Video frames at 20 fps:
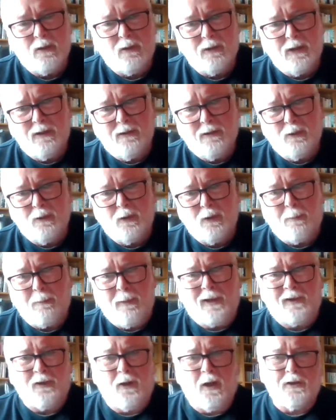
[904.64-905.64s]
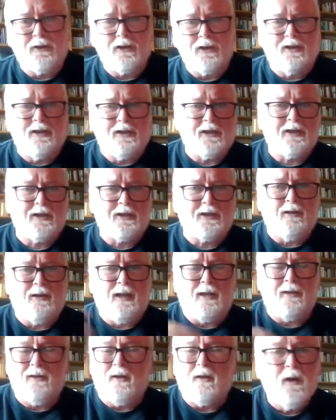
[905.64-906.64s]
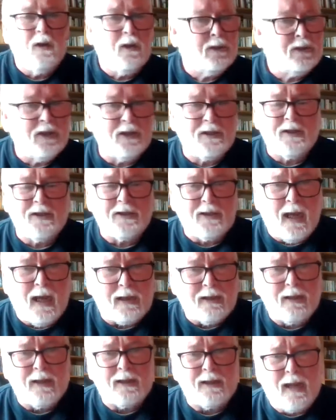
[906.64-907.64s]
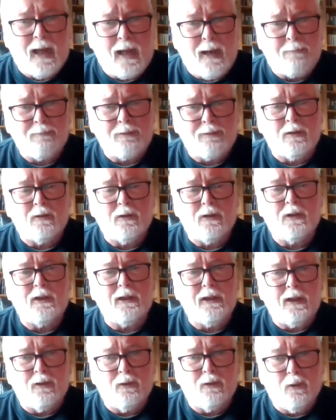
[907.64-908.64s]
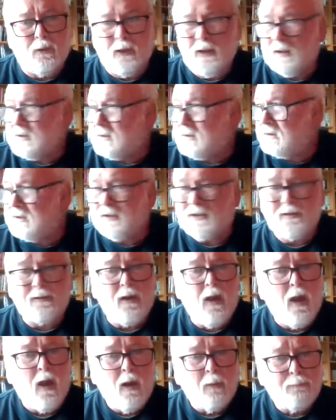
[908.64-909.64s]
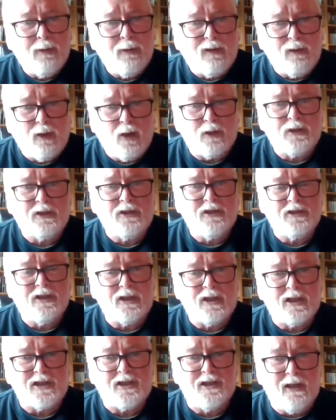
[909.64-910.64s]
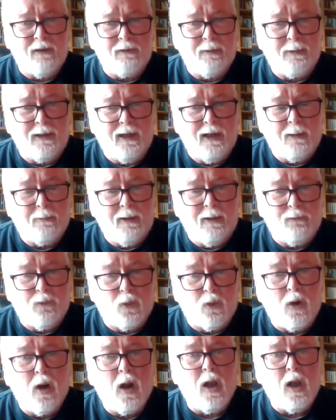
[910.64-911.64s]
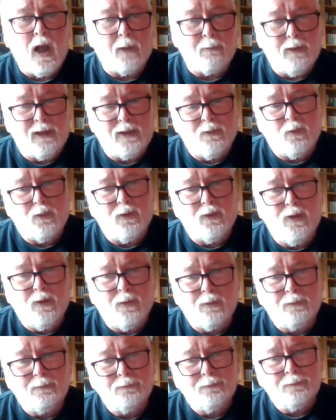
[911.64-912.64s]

going to, the pathologies, this or that. She says that is absolutely erroneous. She says because she says it's never been here before and we don't know.